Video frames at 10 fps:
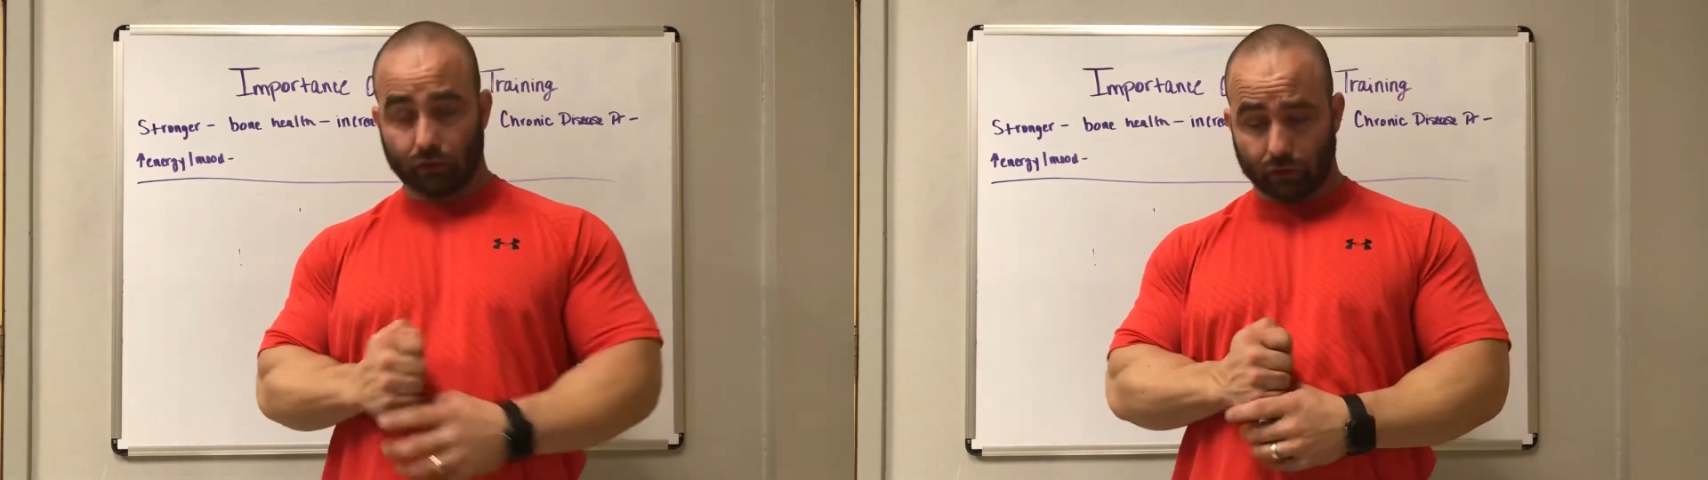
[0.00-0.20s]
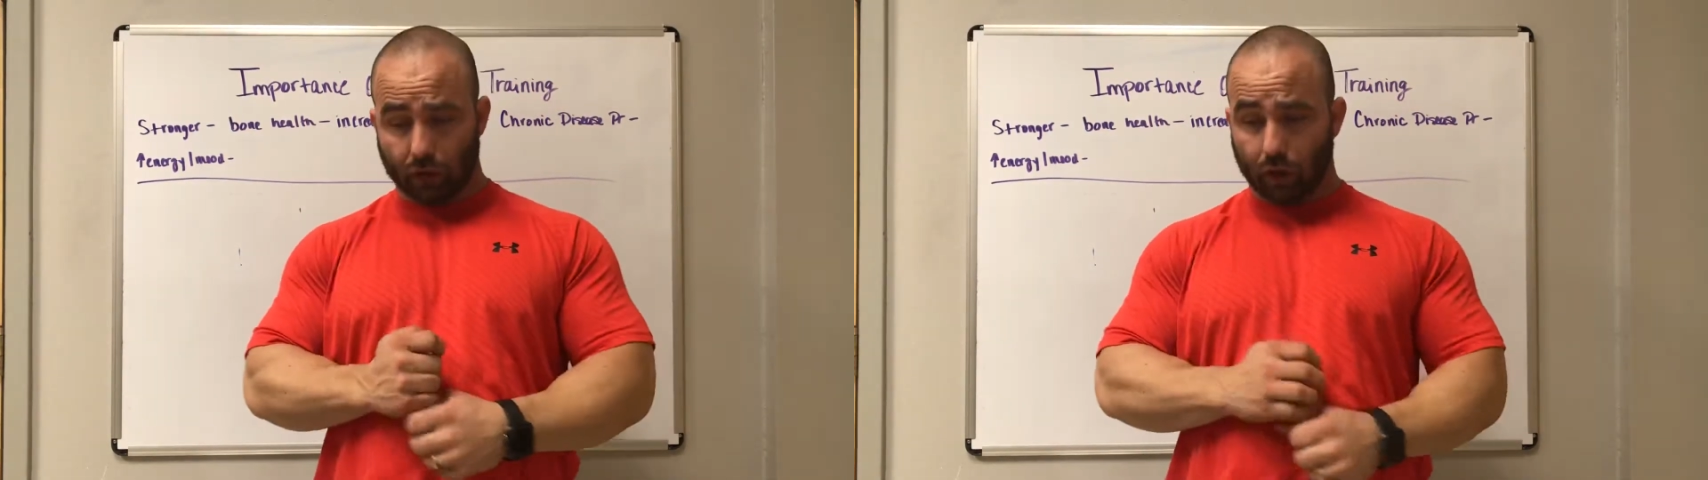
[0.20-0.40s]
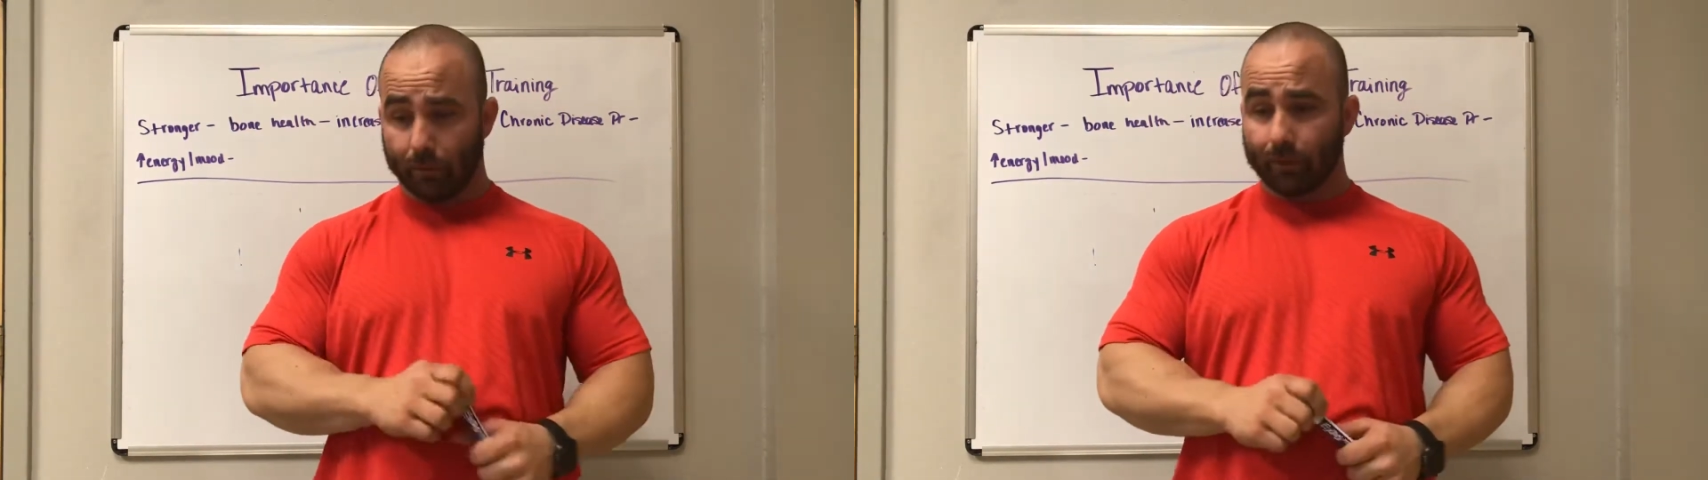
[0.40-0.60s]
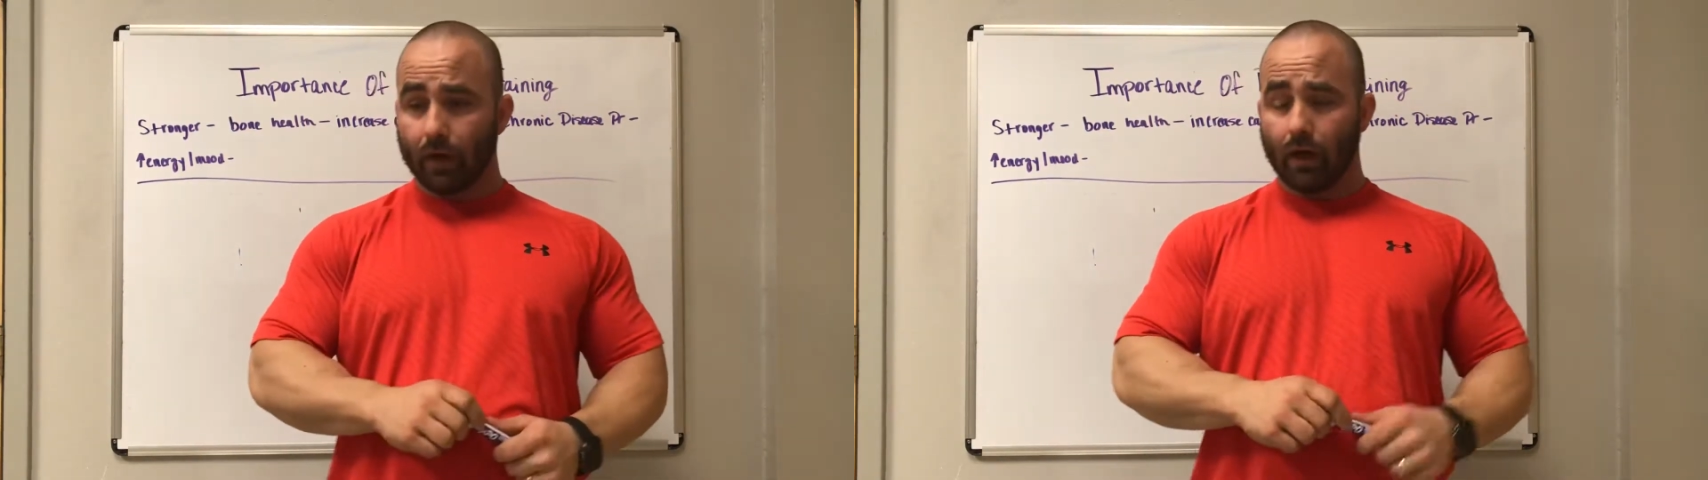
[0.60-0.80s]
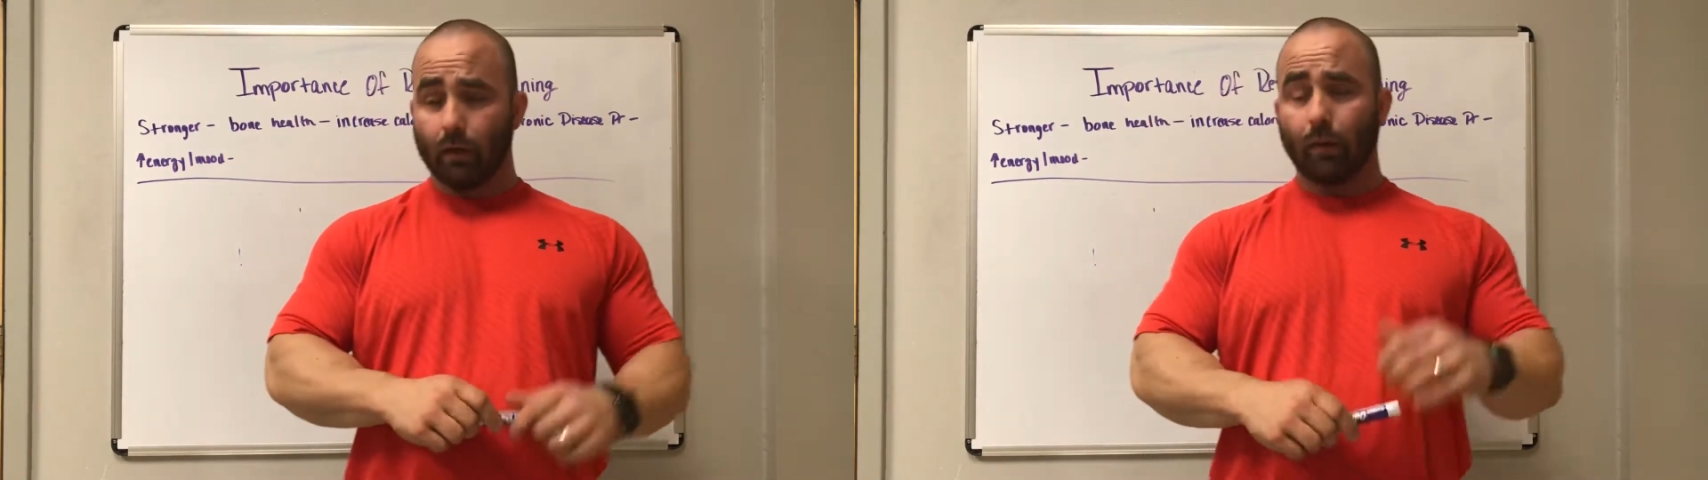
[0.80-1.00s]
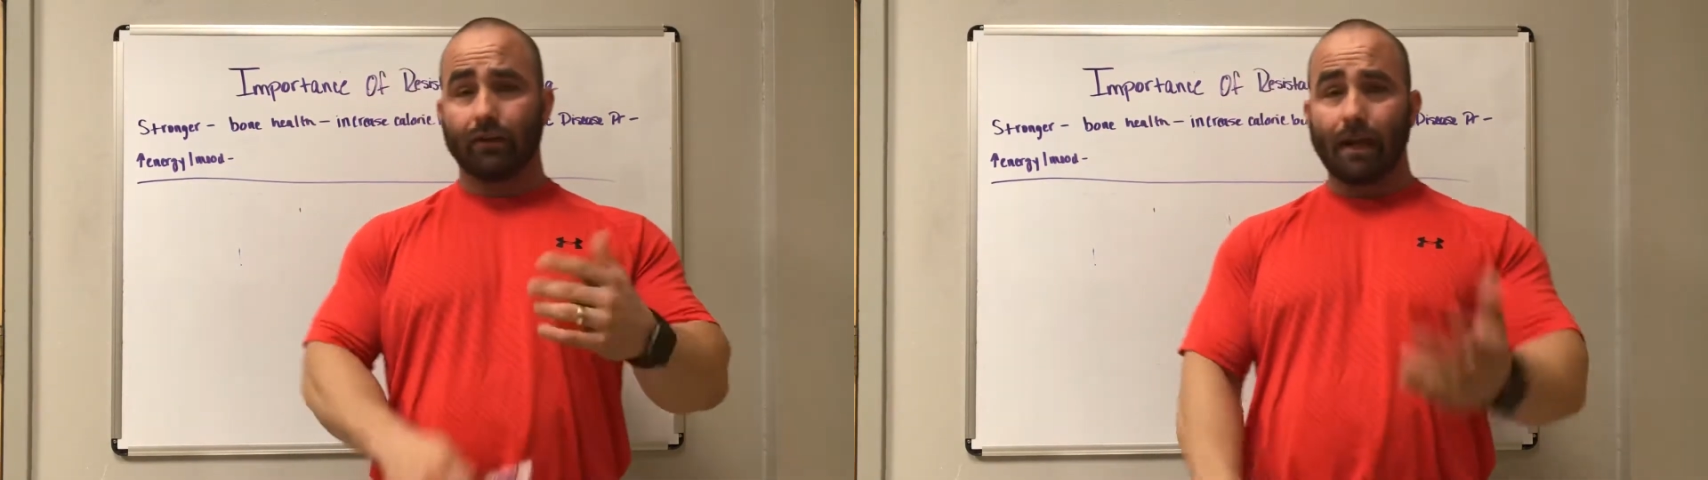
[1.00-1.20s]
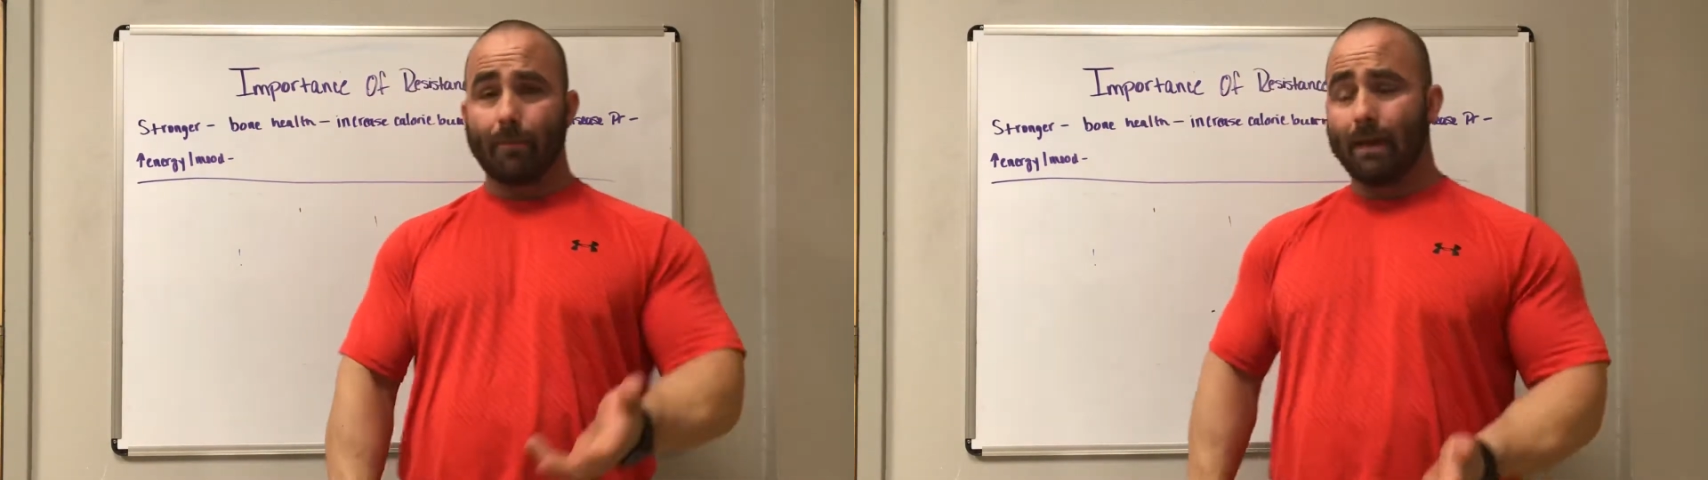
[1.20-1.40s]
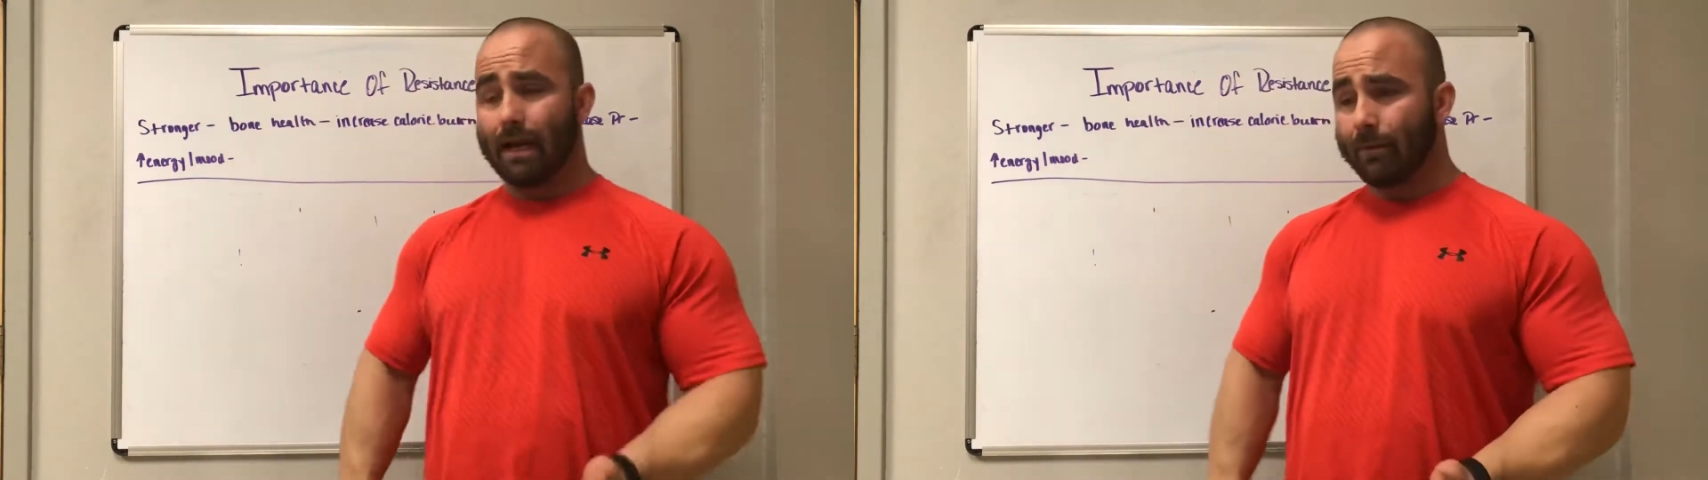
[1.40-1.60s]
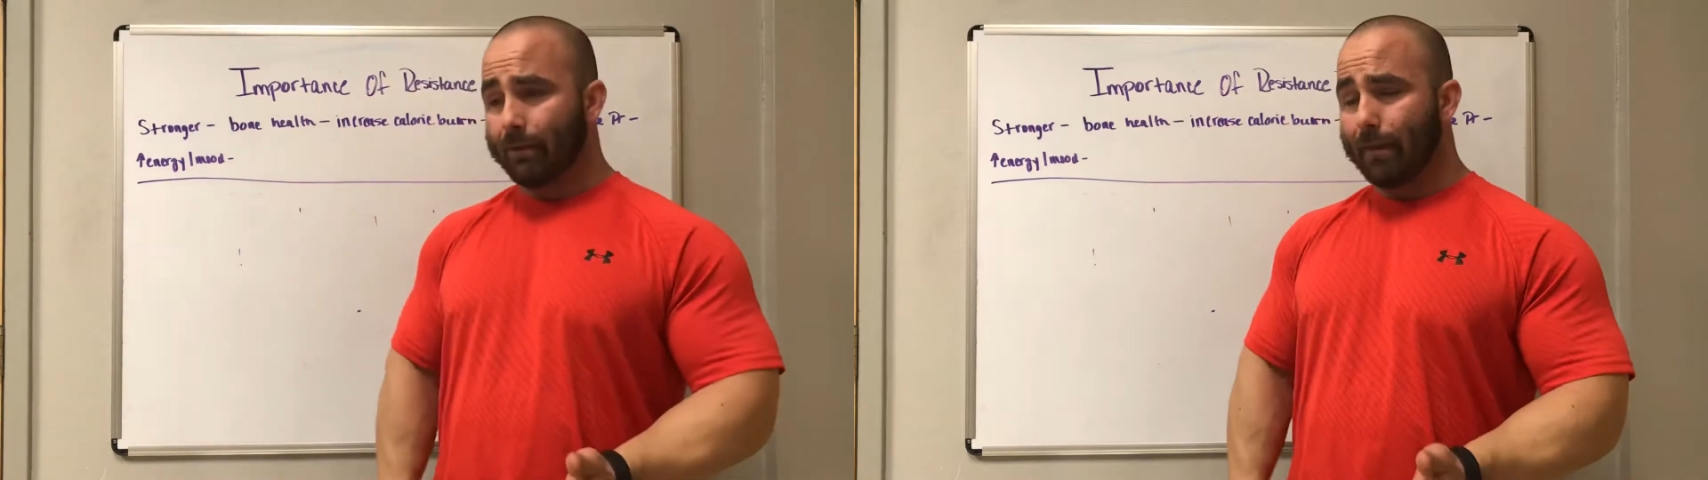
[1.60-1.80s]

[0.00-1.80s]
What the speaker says: So what does that mean?